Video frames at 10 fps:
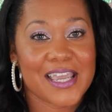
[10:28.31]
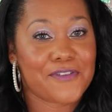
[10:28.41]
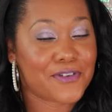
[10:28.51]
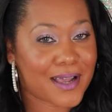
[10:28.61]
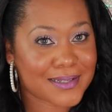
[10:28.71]

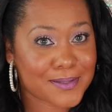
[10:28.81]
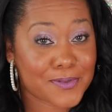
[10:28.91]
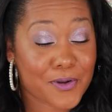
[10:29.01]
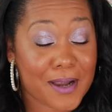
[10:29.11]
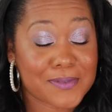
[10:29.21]
If you're not
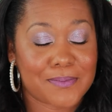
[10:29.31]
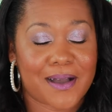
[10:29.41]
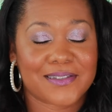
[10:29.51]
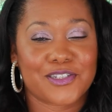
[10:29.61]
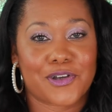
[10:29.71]
subscribed to
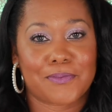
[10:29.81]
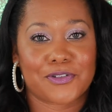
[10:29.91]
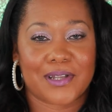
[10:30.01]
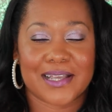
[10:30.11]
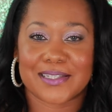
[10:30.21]
Boxycharm but
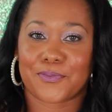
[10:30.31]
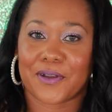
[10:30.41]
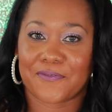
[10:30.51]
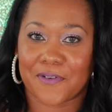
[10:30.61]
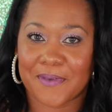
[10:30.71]
you'd like some
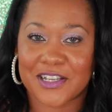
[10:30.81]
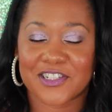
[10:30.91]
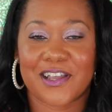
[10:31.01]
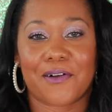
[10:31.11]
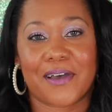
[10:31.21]
more
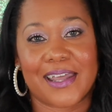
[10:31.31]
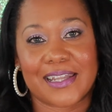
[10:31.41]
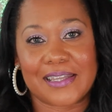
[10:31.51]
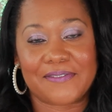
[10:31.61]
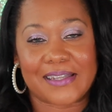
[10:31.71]
information, I'll go ahead
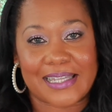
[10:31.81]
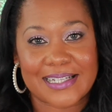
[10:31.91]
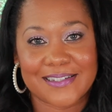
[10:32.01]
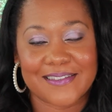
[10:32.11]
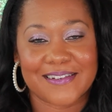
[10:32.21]
and leave a
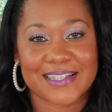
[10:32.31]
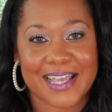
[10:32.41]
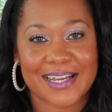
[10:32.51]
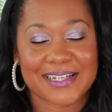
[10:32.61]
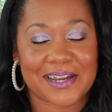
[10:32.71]
link to their
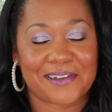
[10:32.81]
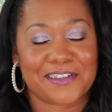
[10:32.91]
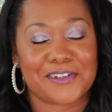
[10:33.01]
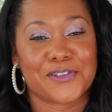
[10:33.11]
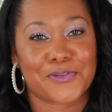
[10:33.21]
site down in
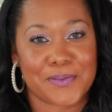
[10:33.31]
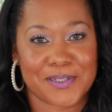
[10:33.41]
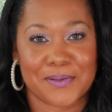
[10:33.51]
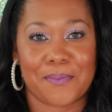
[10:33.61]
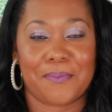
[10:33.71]
the
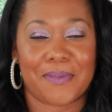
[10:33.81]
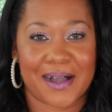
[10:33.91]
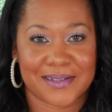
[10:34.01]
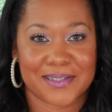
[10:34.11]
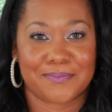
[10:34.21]
description
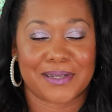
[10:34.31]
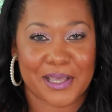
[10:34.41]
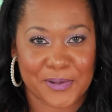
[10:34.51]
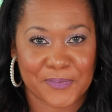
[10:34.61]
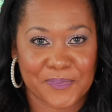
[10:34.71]
box
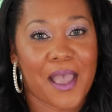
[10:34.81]
below.